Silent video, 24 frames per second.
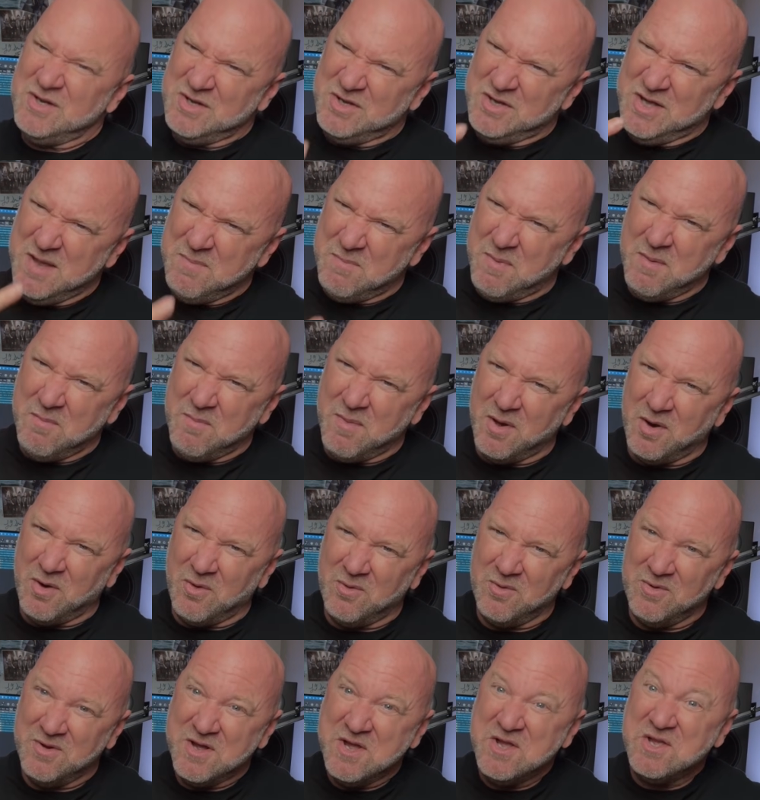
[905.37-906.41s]
keep it
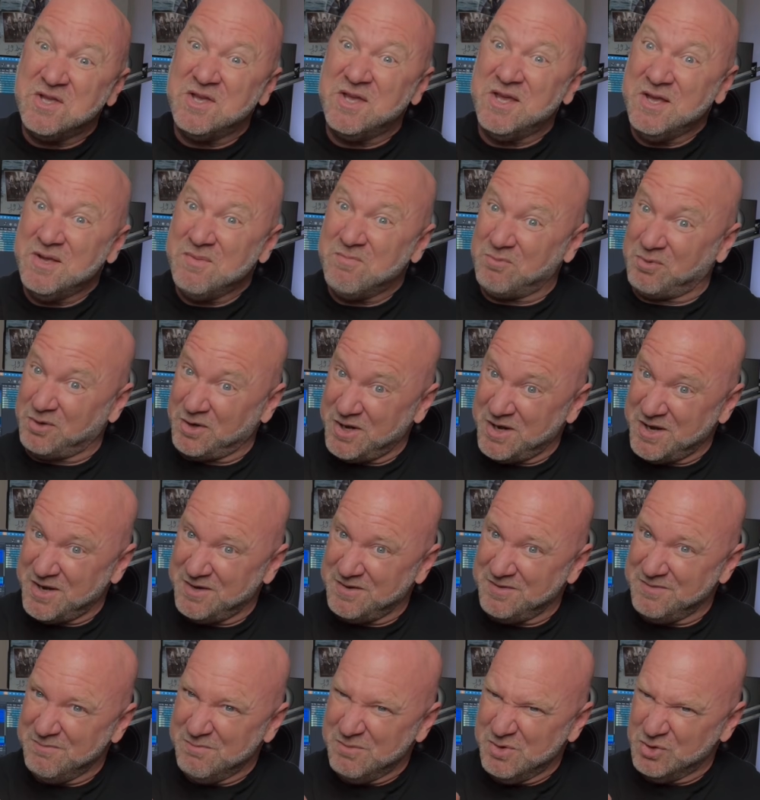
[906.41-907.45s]
metal and keep
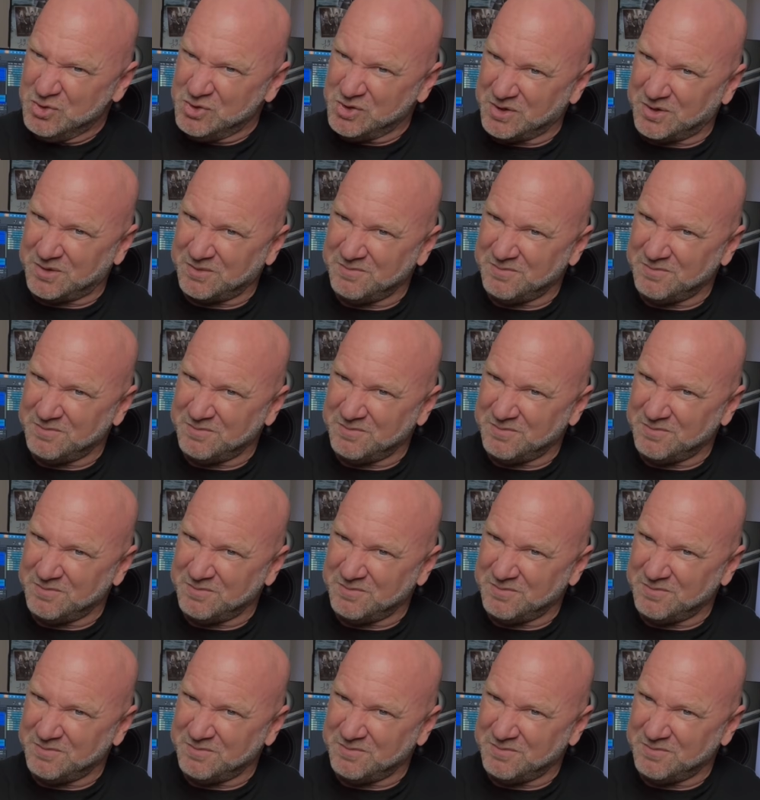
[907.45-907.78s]
playing music.